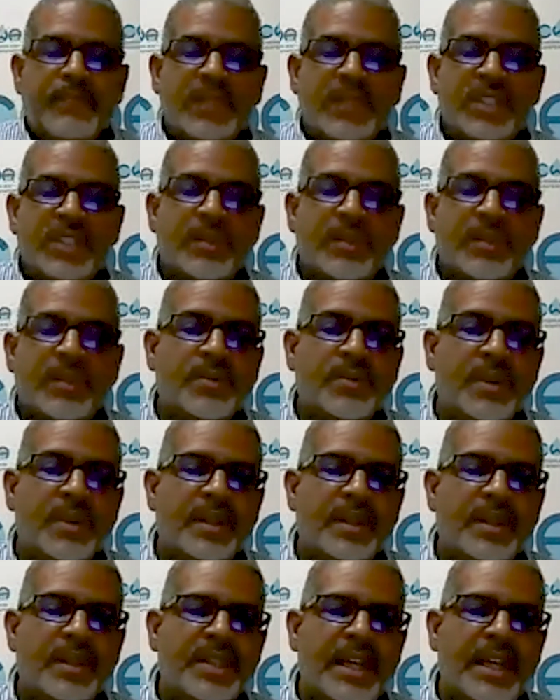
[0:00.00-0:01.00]
So that's one of
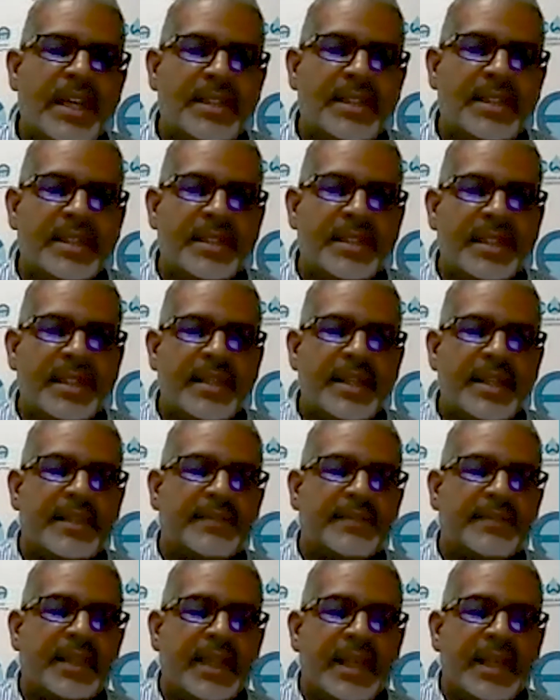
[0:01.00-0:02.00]
the challenges they have.
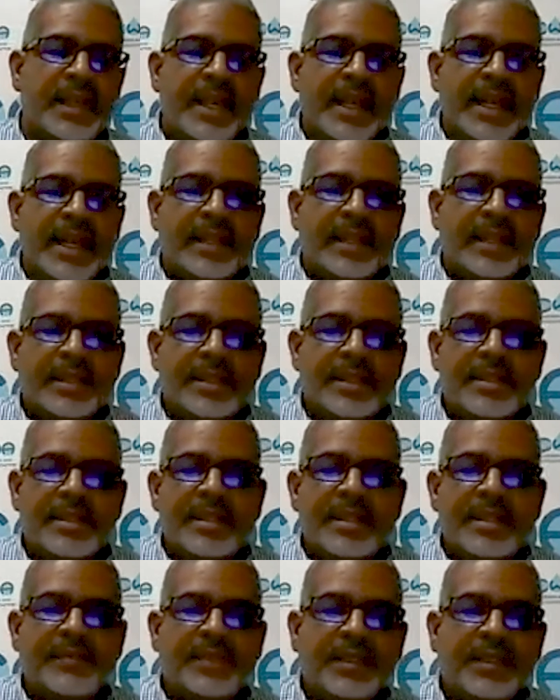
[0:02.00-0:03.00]
Health and
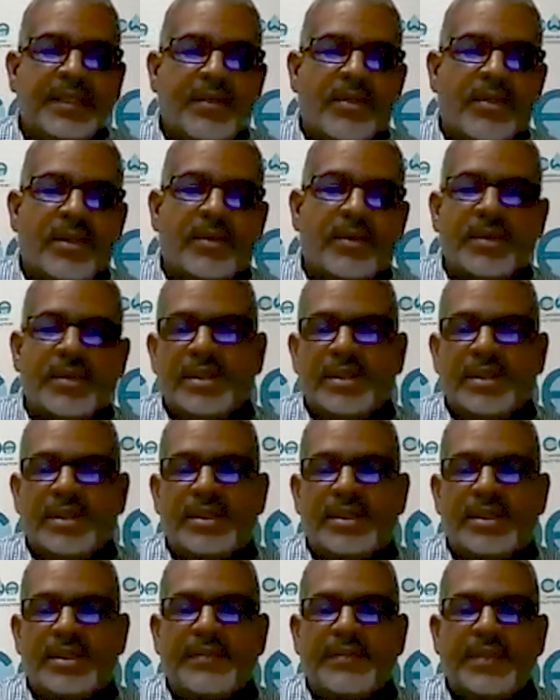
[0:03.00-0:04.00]
safety, always.
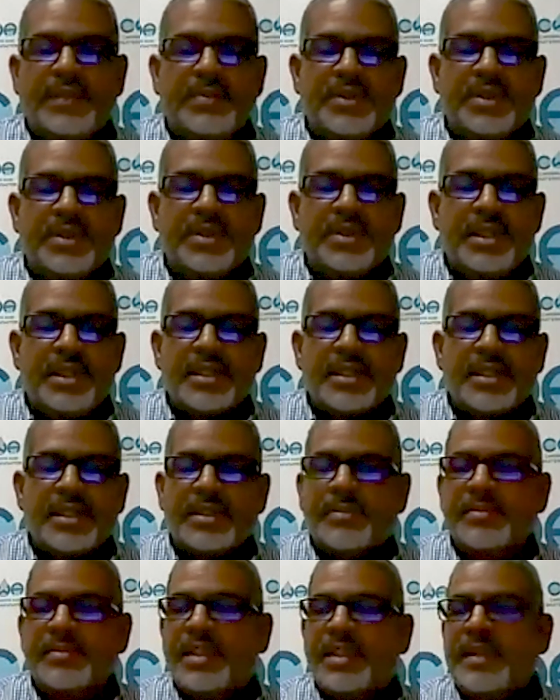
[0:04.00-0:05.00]
Safety procedures
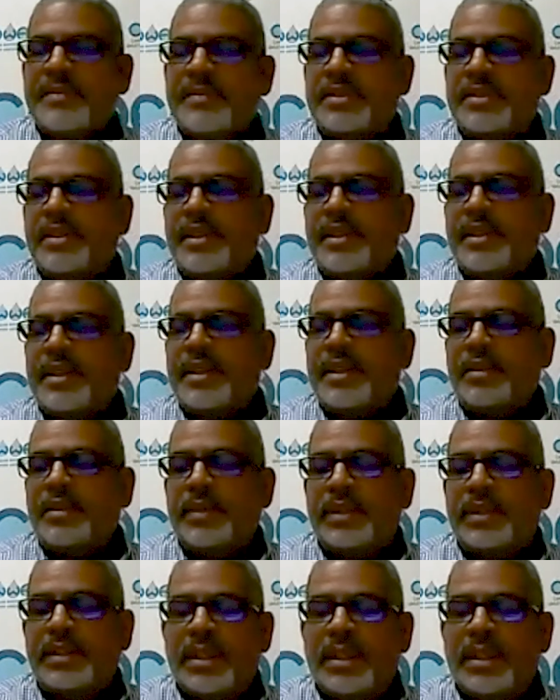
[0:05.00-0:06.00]
sometimes are inadequate,